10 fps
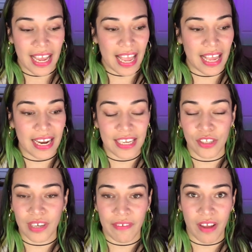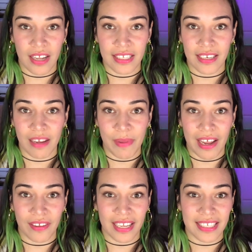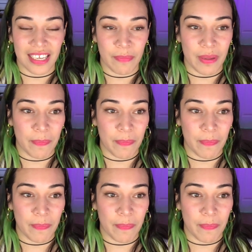and I do have content coming out that is going to be